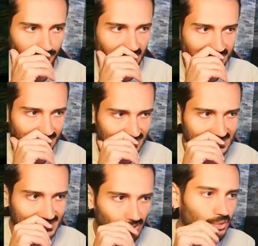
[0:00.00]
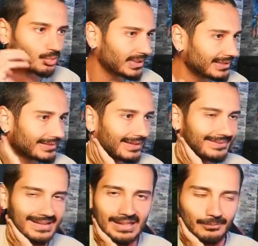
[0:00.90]
But it's not really that
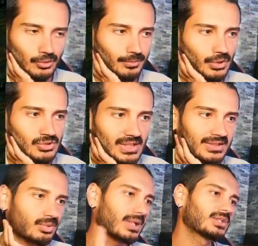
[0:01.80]
help you because I tried the